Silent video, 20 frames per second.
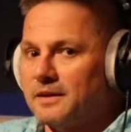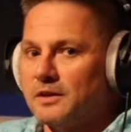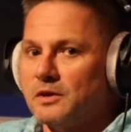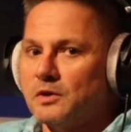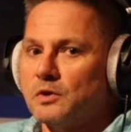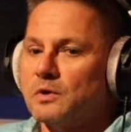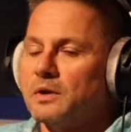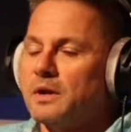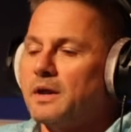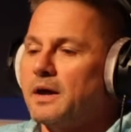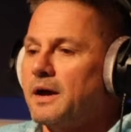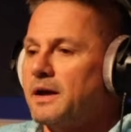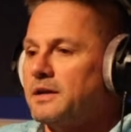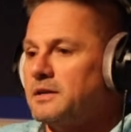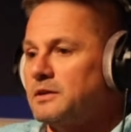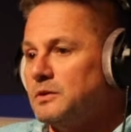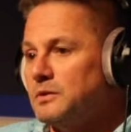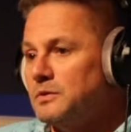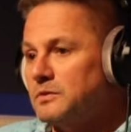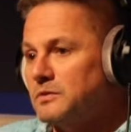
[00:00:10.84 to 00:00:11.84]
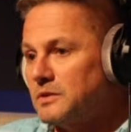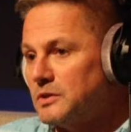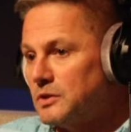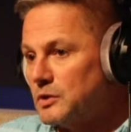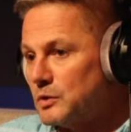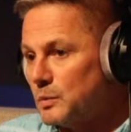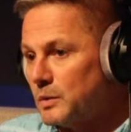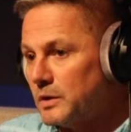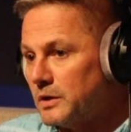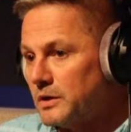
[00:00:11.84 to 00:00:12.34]
You're not using
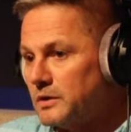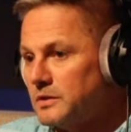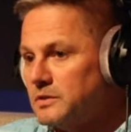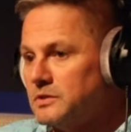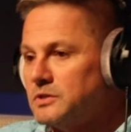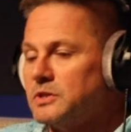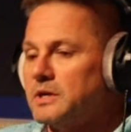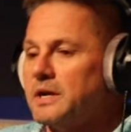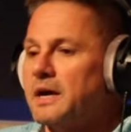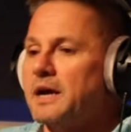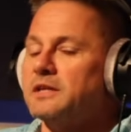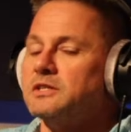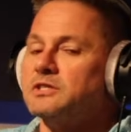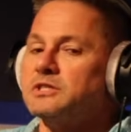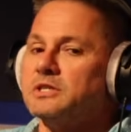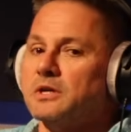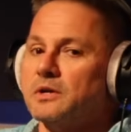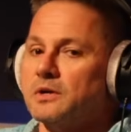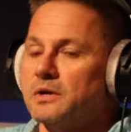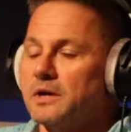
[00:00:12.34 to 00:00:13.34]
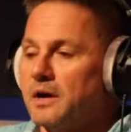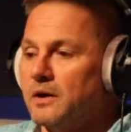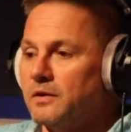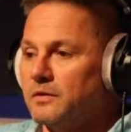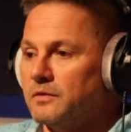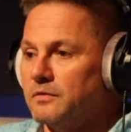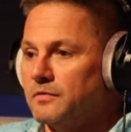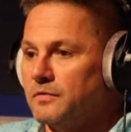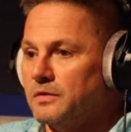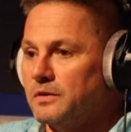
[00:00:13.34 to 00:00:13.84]
your words. You're not sharing how
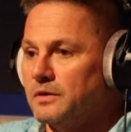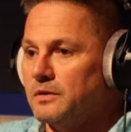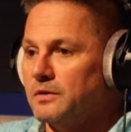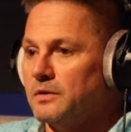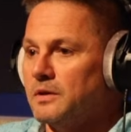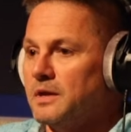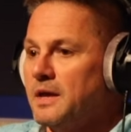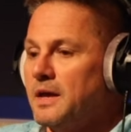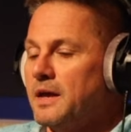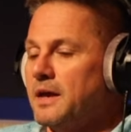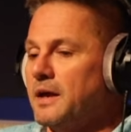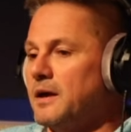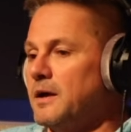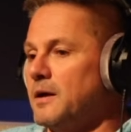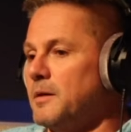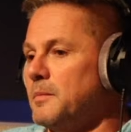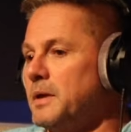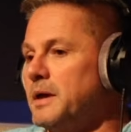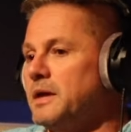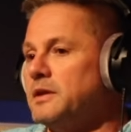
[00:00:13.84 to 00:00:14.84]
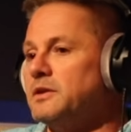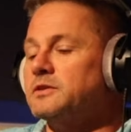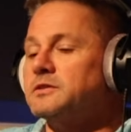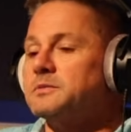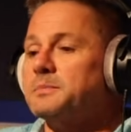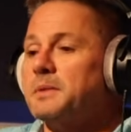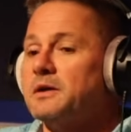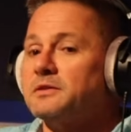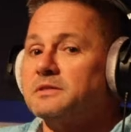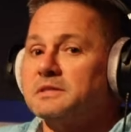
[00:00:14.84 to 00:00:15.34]
you feel. And your
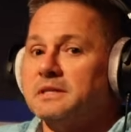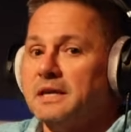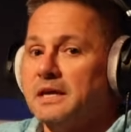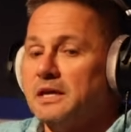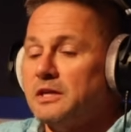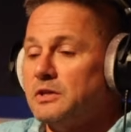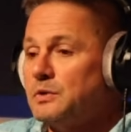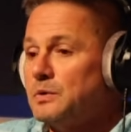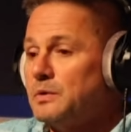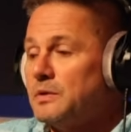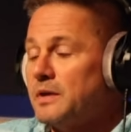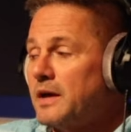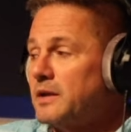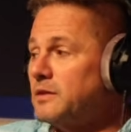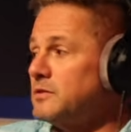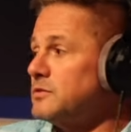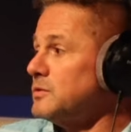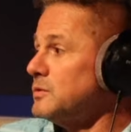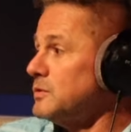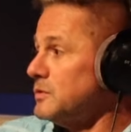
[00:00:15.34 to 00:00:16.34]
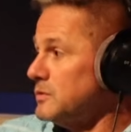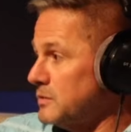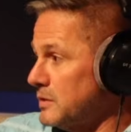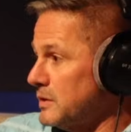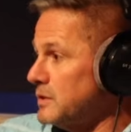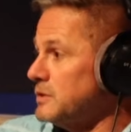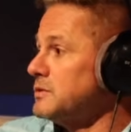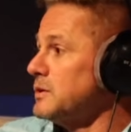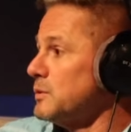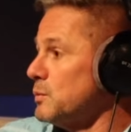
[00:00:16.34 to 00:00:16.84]
spouse can't do that. As soon as,
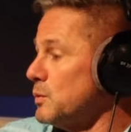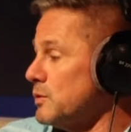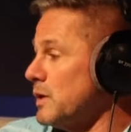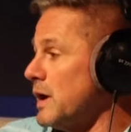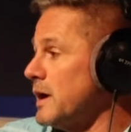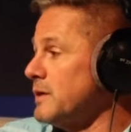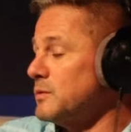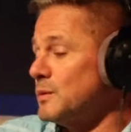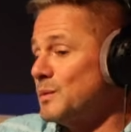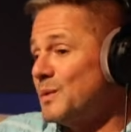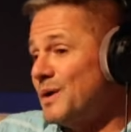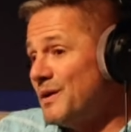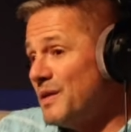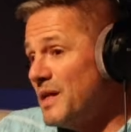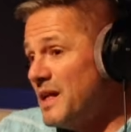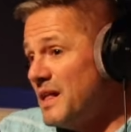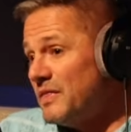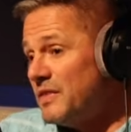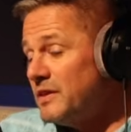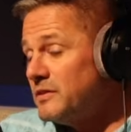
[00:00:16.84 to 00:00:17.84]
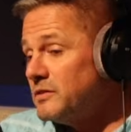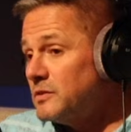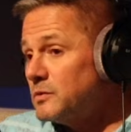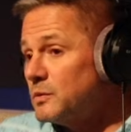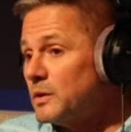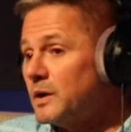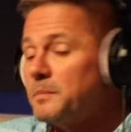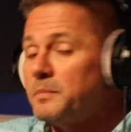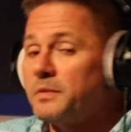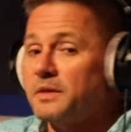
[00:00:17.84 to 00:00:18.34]
like you said, well, Ryan's like, well, this is
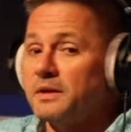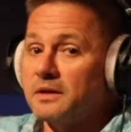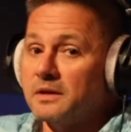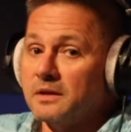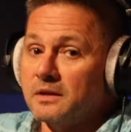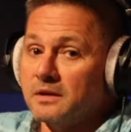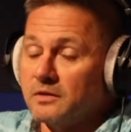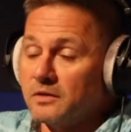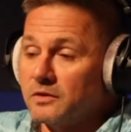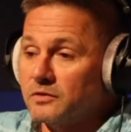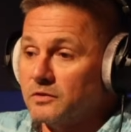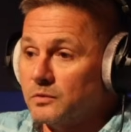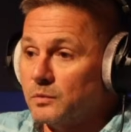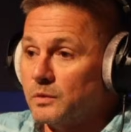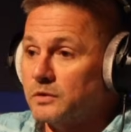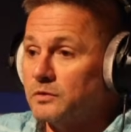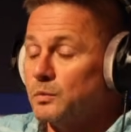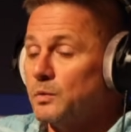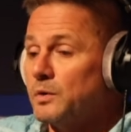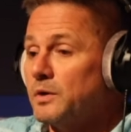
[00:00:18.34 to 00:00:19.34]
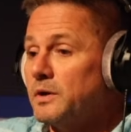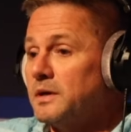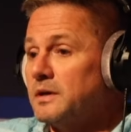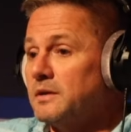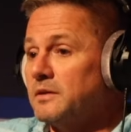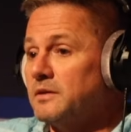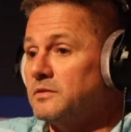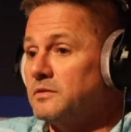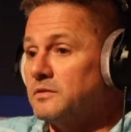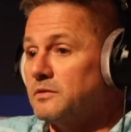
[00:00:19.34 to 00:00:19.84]
what I'm thinking, and this is what's working,
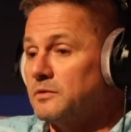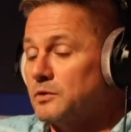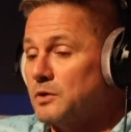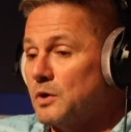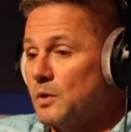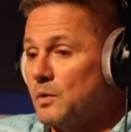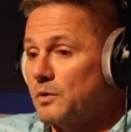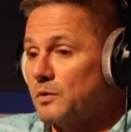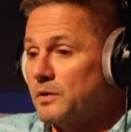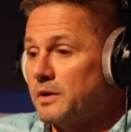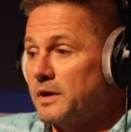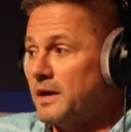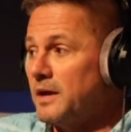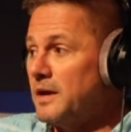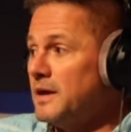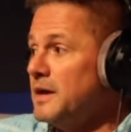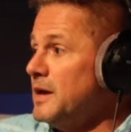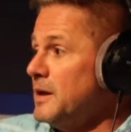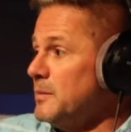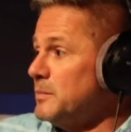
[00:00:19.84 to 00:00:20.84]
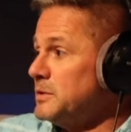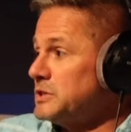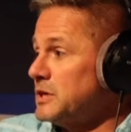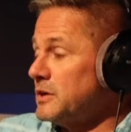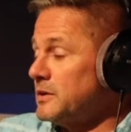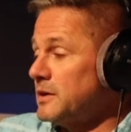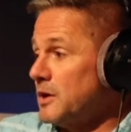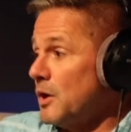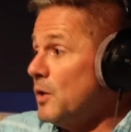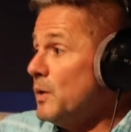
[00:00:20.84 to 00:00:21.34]
and this is what's going okay. Michelle,
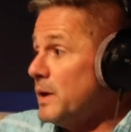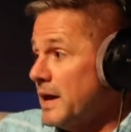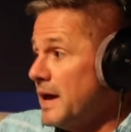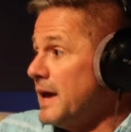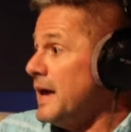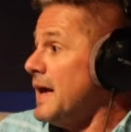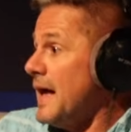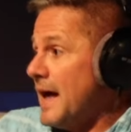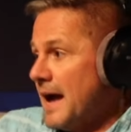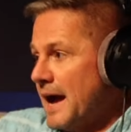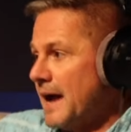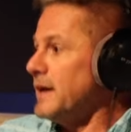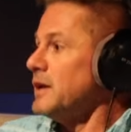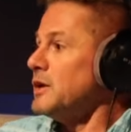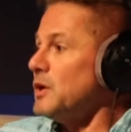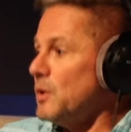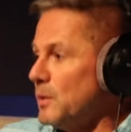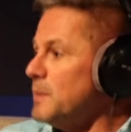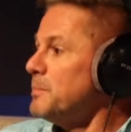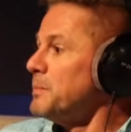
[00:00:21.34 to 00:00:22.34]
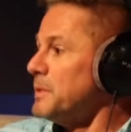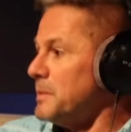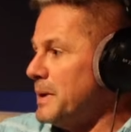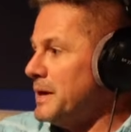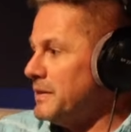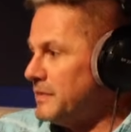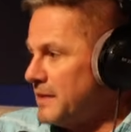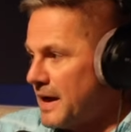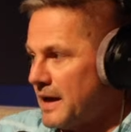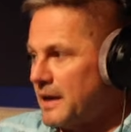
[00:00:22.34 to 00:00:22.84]
you're like, okay, I can go
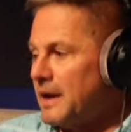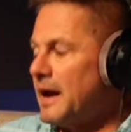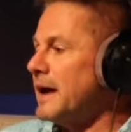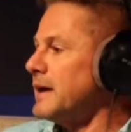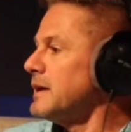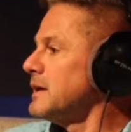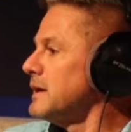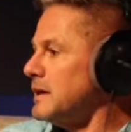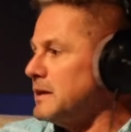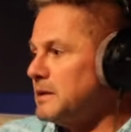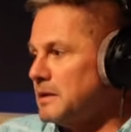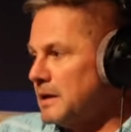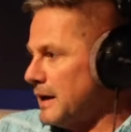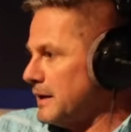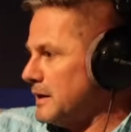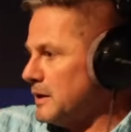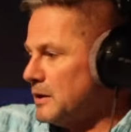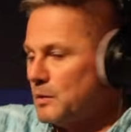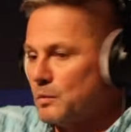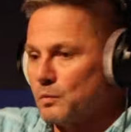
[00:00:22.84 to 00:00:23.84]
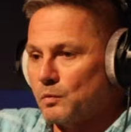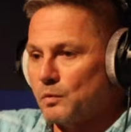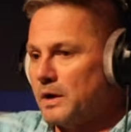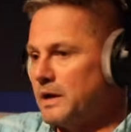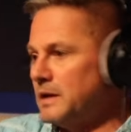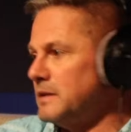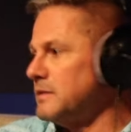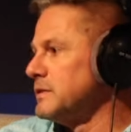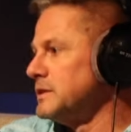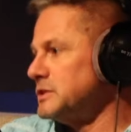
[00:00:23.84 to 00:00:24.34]
implement that. Mm-hmm. I can
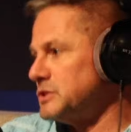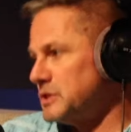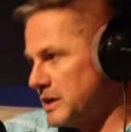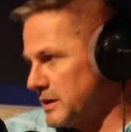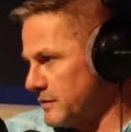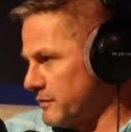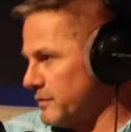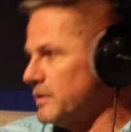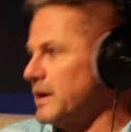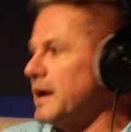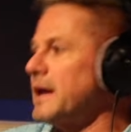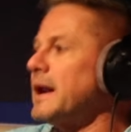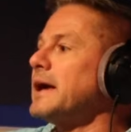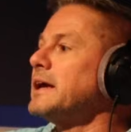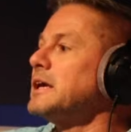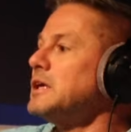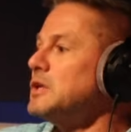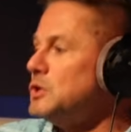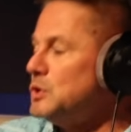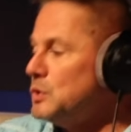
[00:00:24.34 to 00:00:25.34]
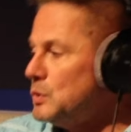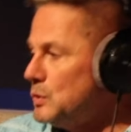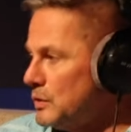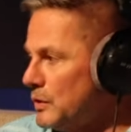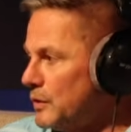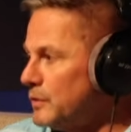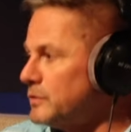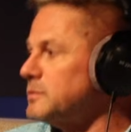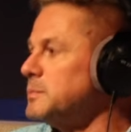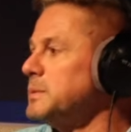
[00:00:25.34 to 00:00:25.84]
write the check for that. I can do
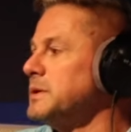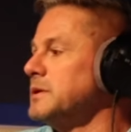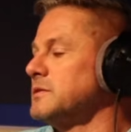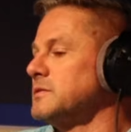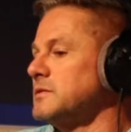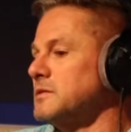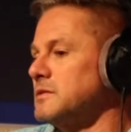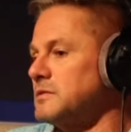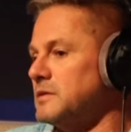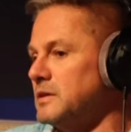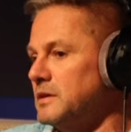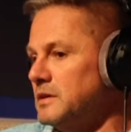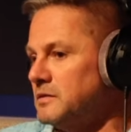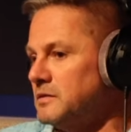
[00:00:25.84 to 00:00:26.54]
those pieces.